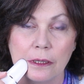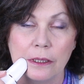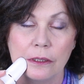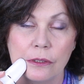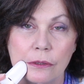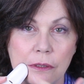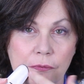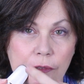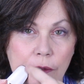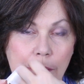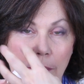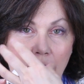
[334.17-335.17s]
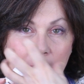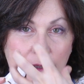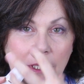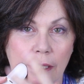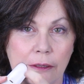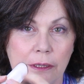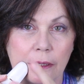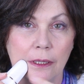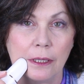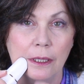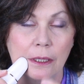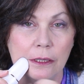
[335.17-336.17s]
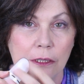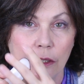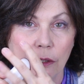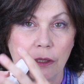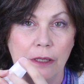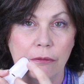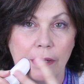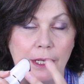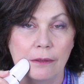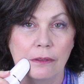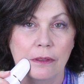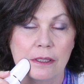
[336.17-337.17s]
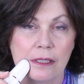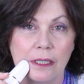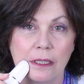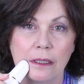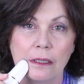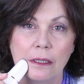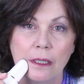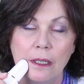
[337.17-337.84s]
And you should feel the microcurrent, you know, around the skin.